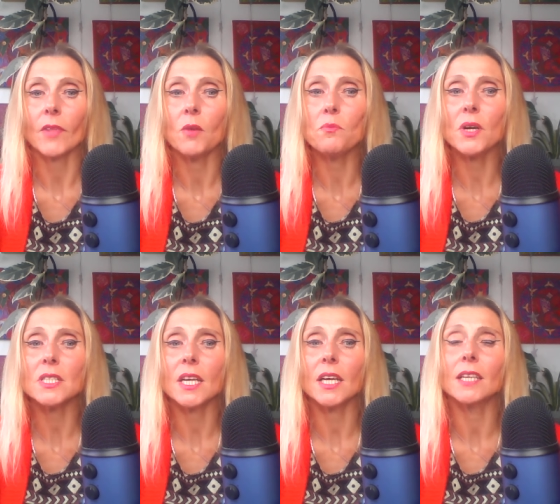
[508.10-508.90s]

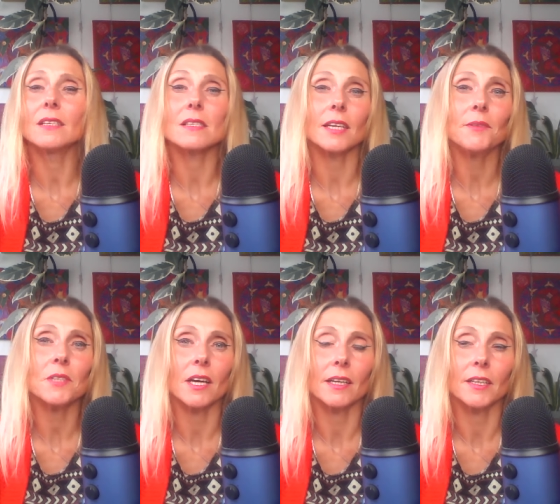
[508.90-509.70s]
But at the same
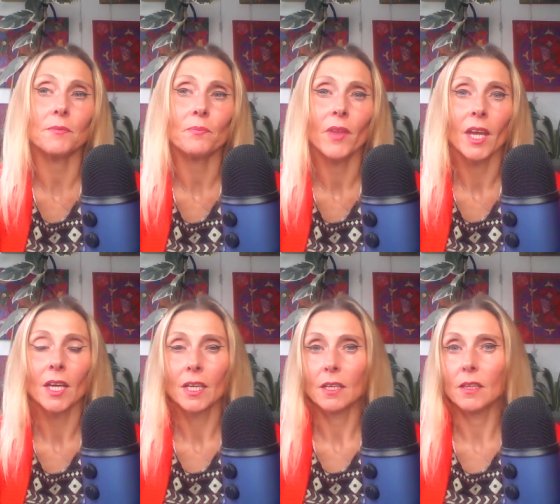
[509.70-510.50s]
time,
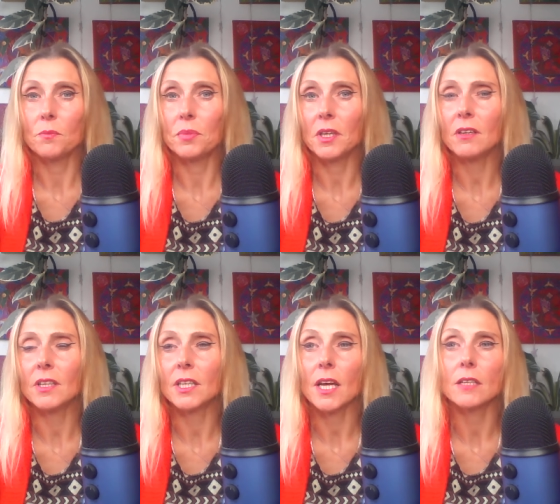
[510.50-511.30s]
the beer
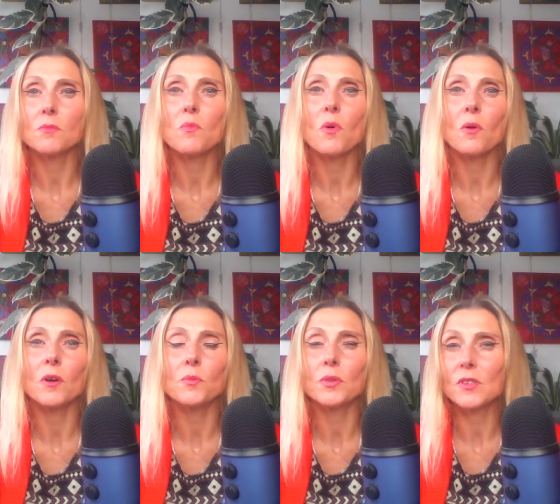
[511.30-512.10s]
that had
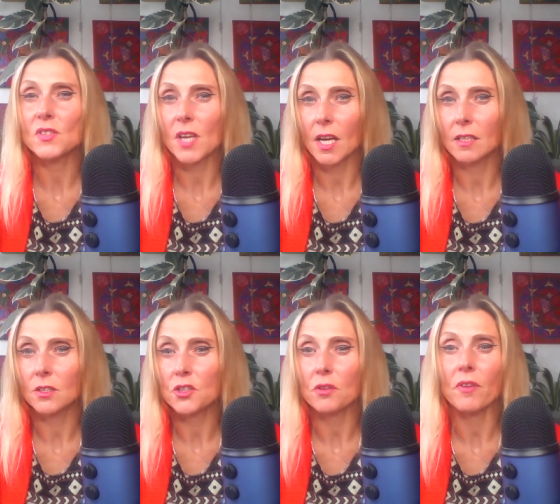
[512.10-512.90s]
more
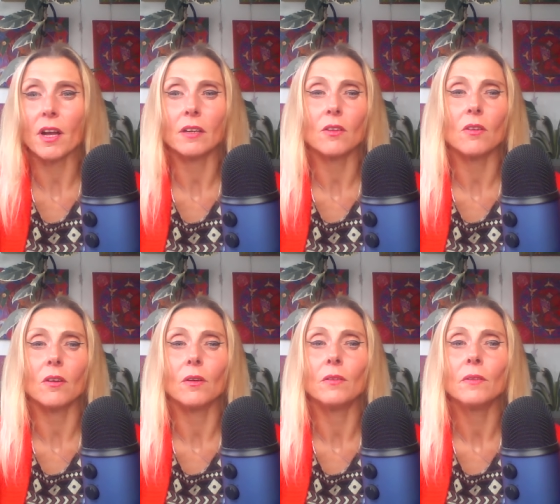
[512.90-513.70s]
percentage of
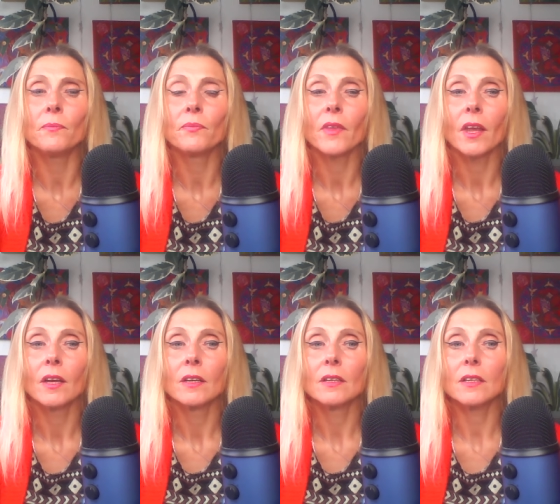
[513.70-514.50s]
alcohol
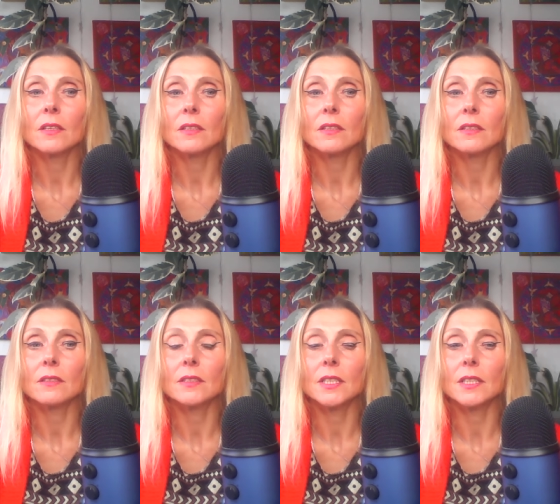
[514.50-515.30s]
uh,
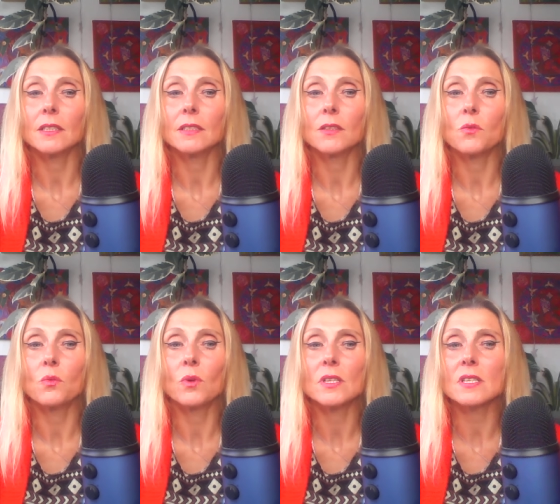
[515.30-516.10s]

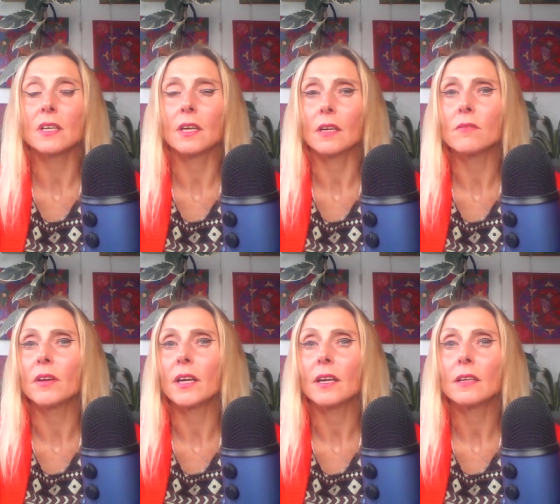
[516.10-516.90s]
was
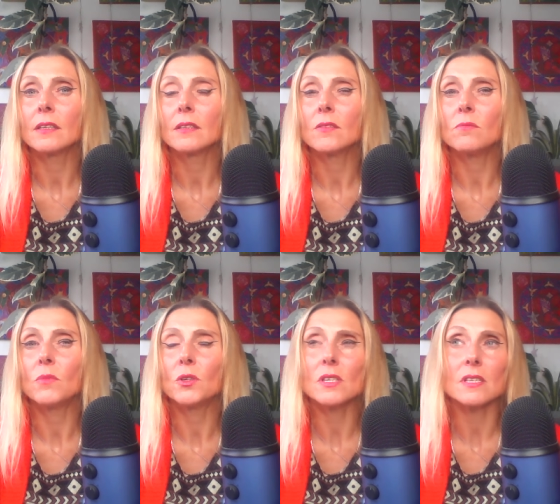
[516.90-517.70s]
giving
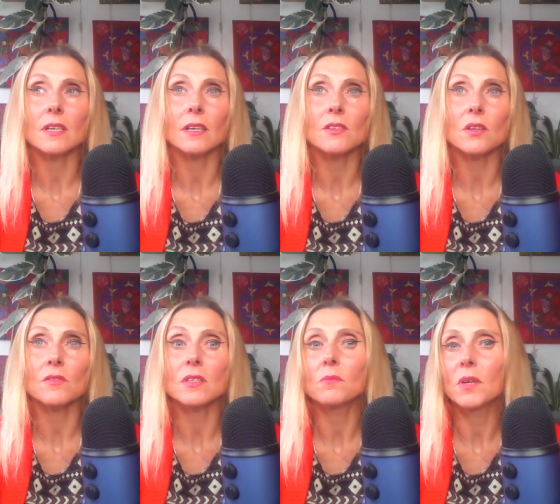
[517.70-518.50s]
more sense
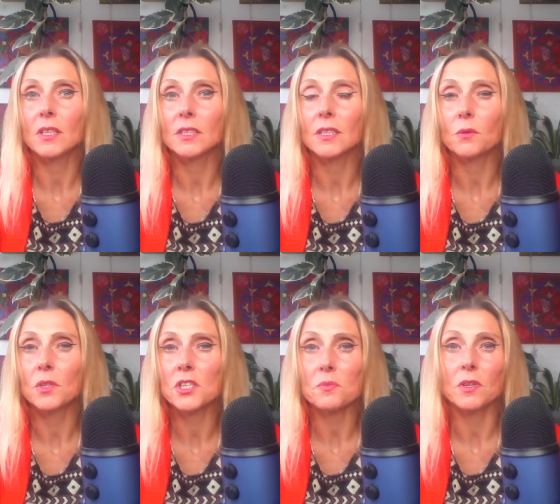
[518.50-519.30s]
of stability,
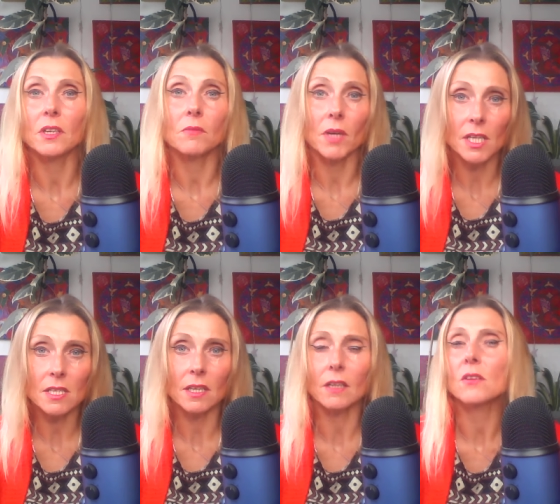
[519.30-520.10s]
which is pretty
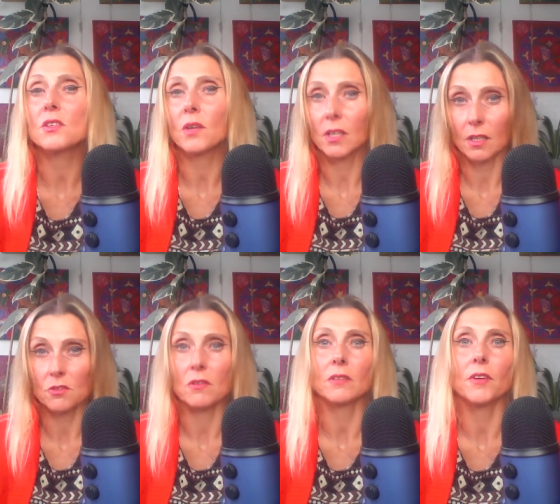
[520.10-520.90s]
amazing because you can get
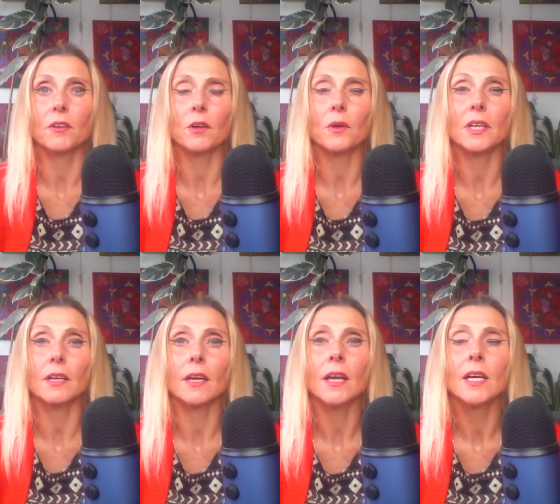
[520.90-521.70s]
drunk very
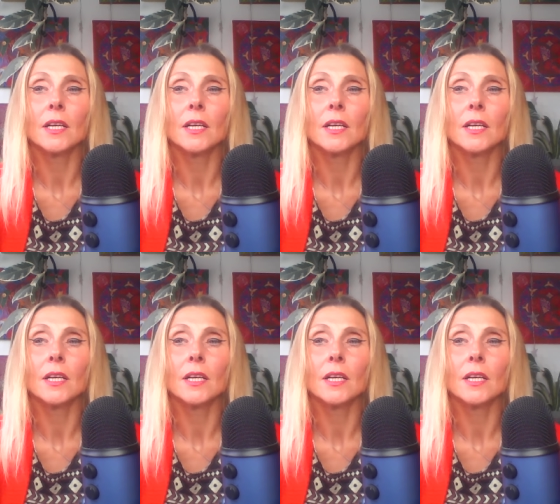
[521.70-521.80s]
quickly.